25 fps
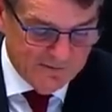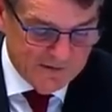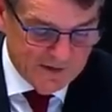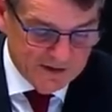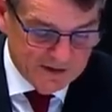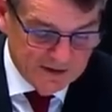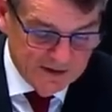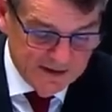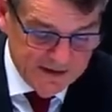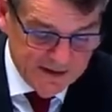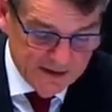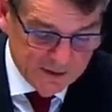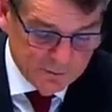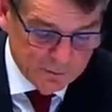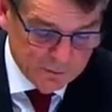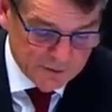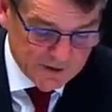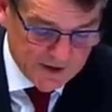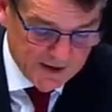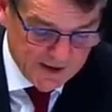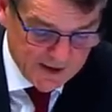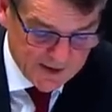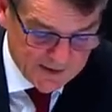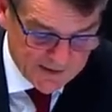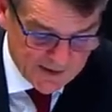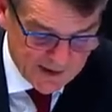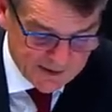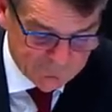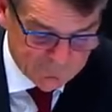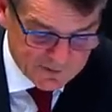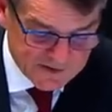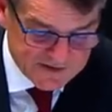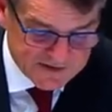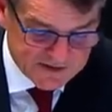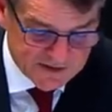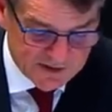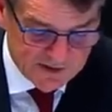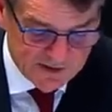the clinical care they've
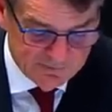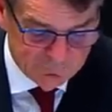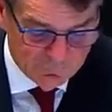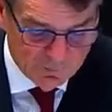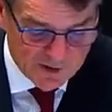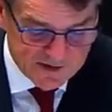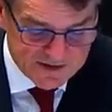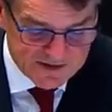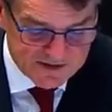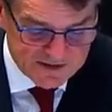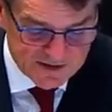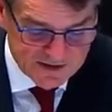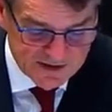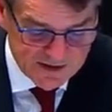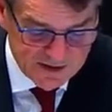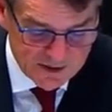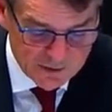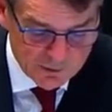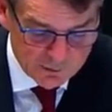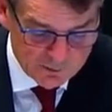received when seeking